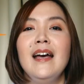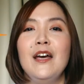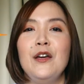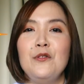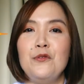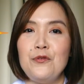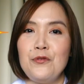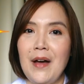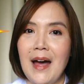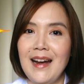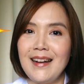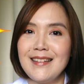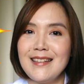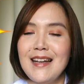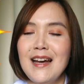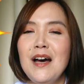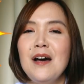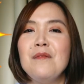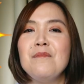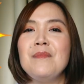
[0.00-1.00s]
In fact,
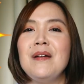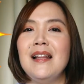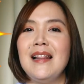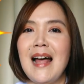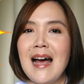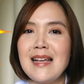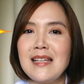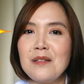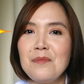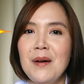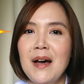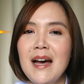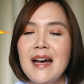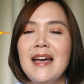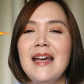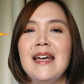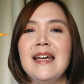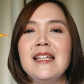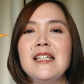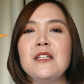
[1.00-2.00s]
melasma
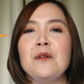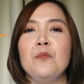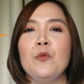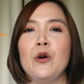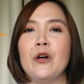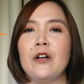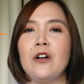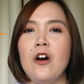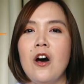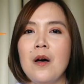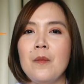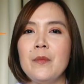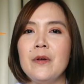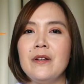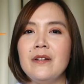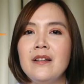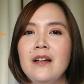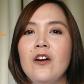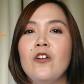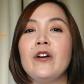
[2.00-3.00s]
is more
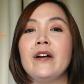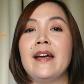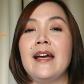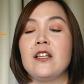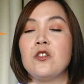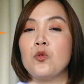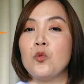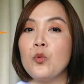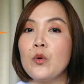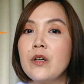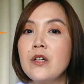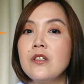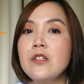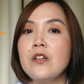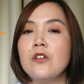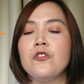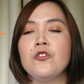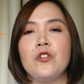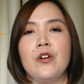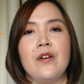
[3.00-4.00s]
common or gets worse
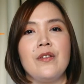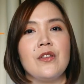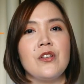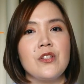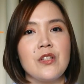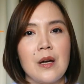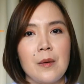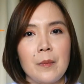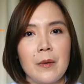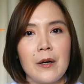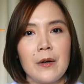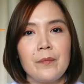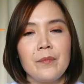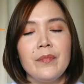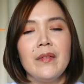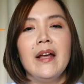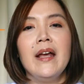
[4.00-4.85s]
during the summer,